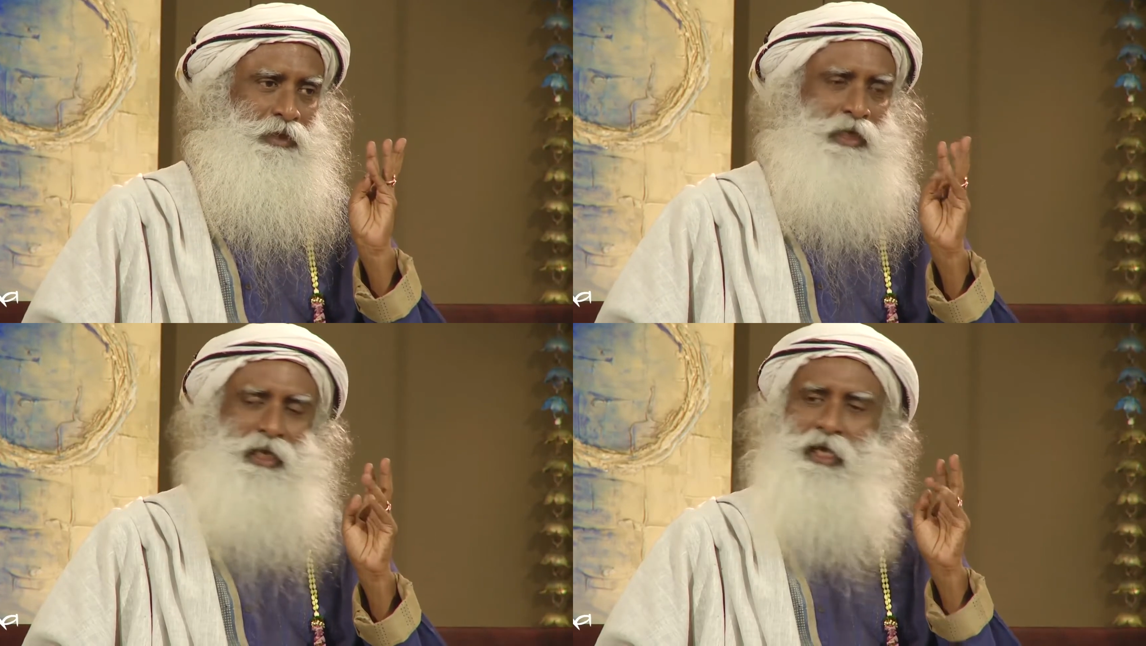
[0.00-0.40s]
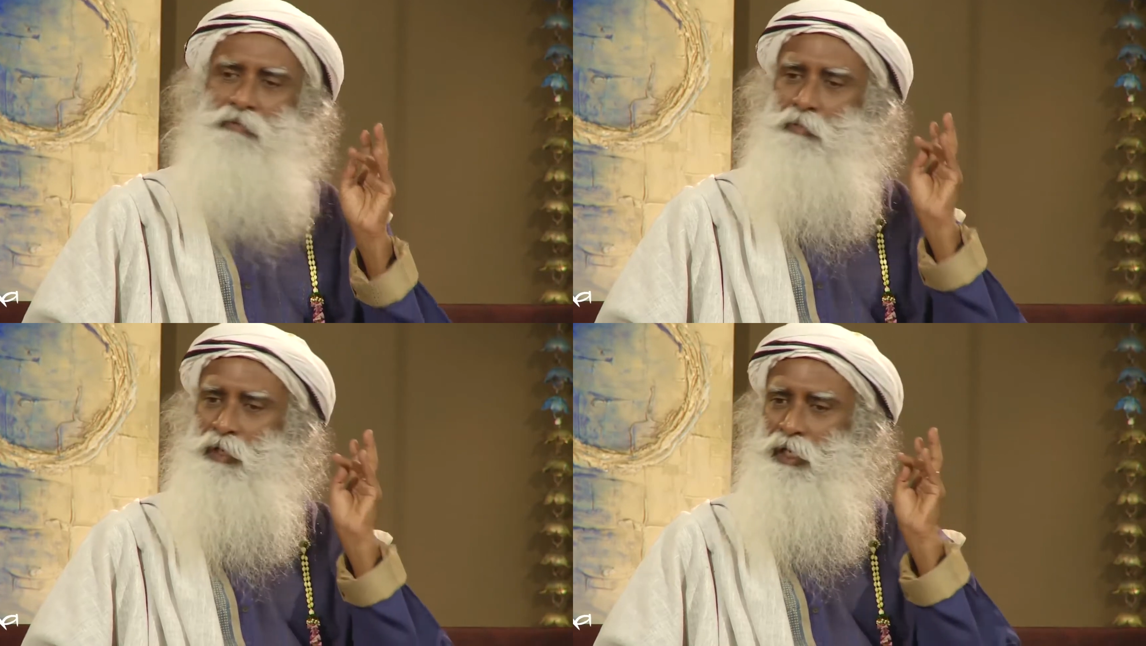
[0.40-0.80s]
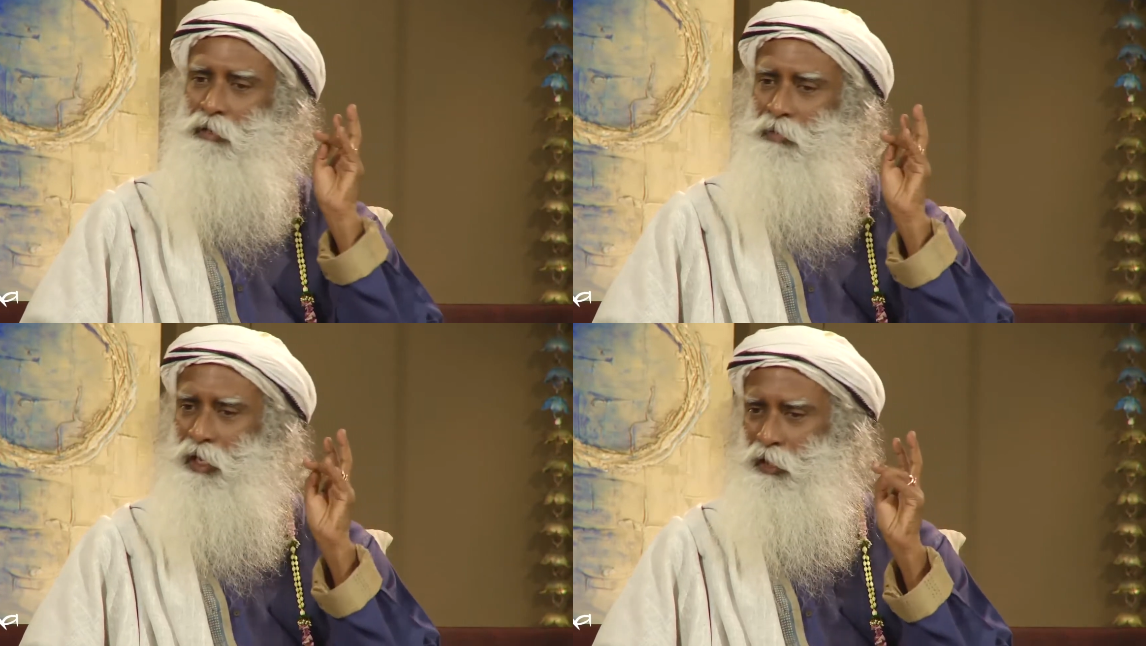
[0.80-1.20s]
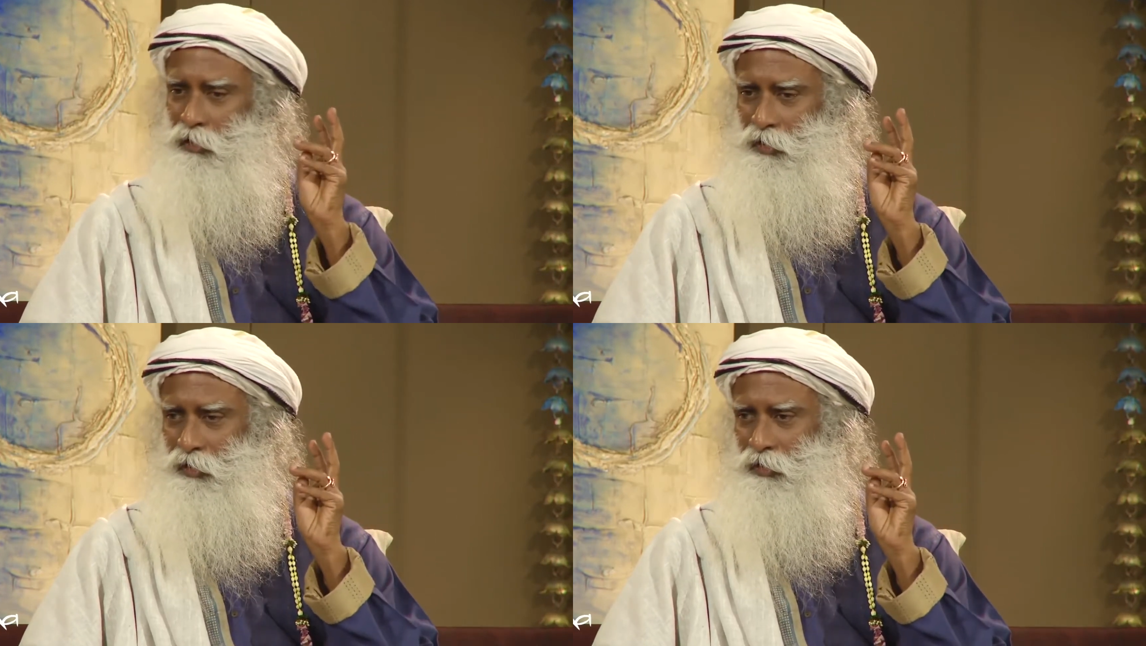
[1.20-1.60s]
He never became
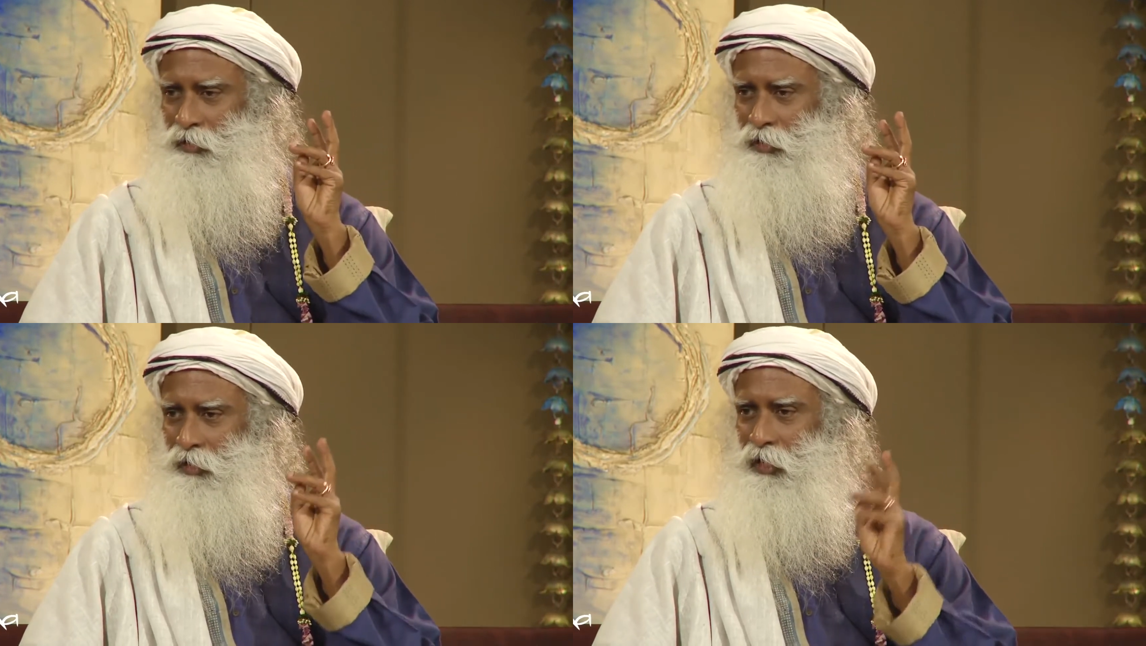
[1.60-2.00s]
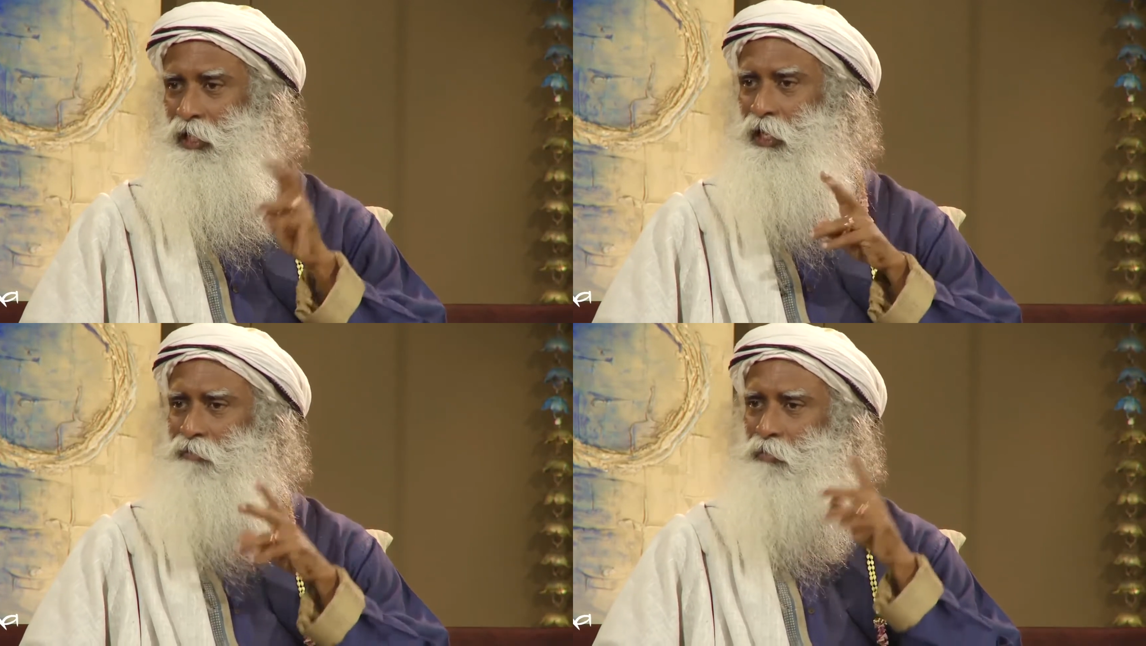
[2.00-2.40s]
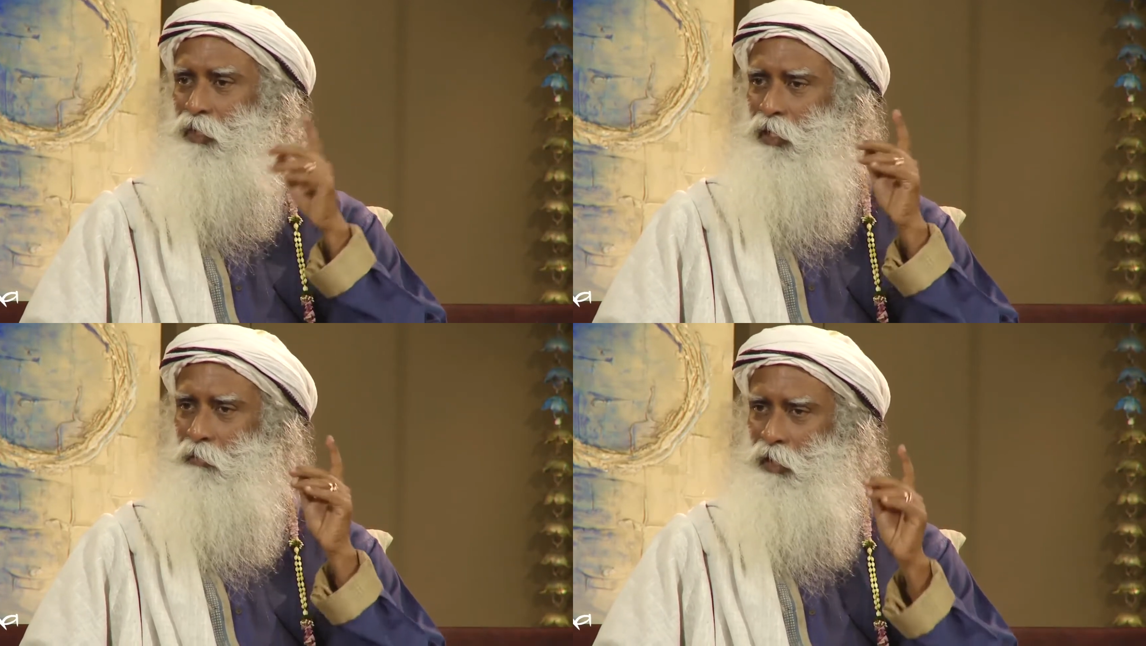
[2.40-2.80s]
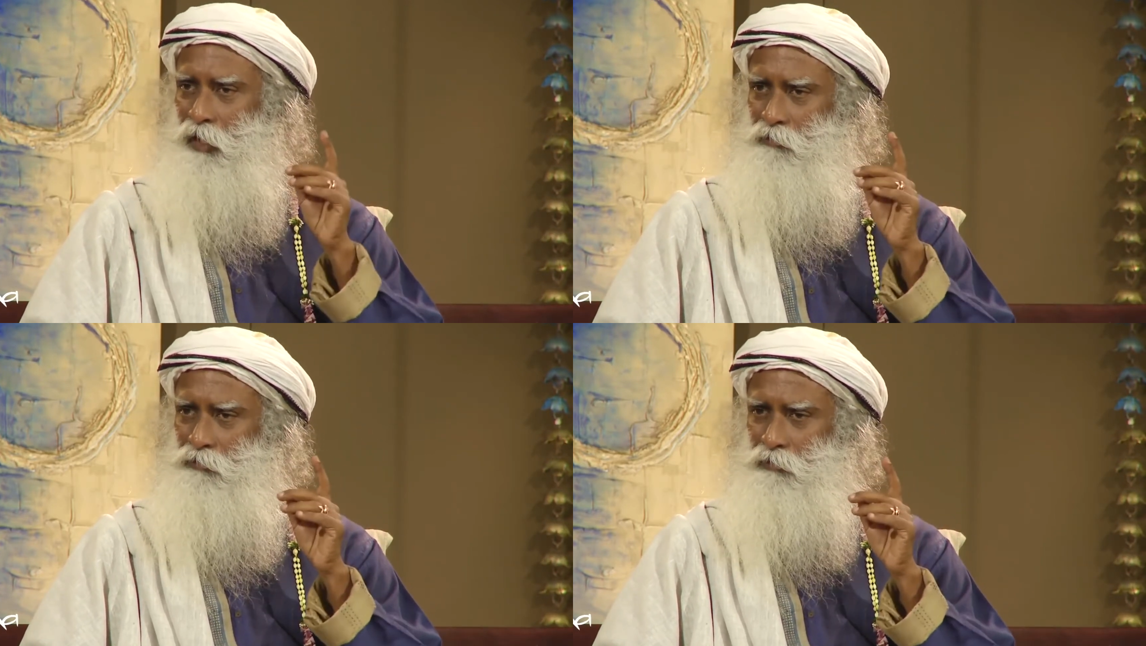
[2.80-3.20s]
angry. He never became
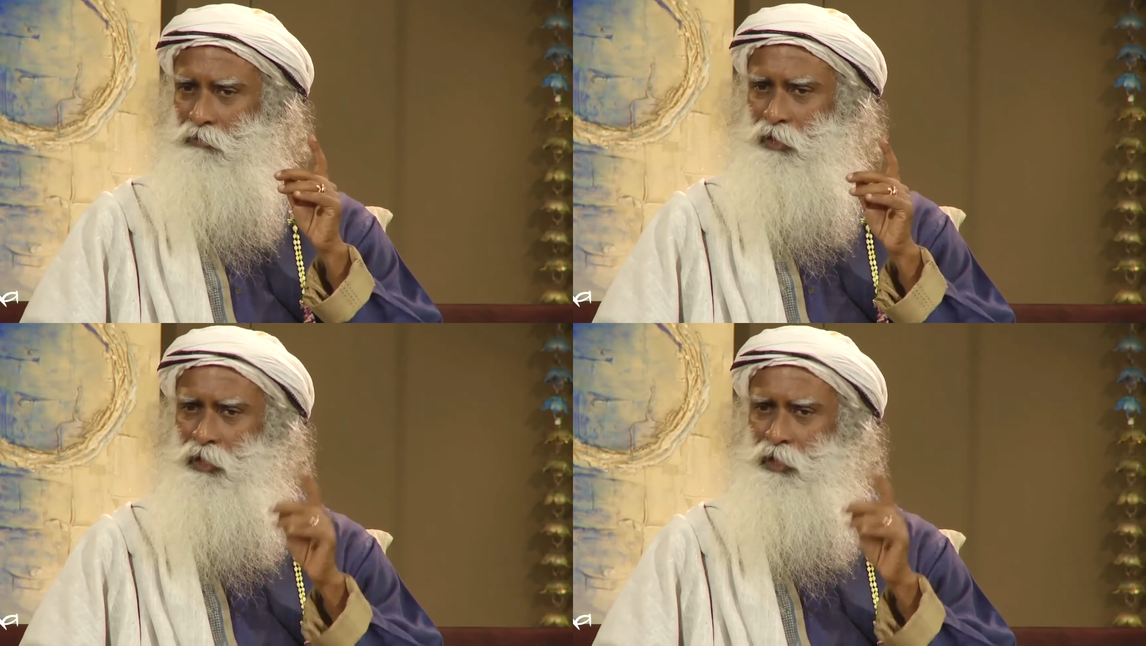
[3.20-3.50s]
hateful.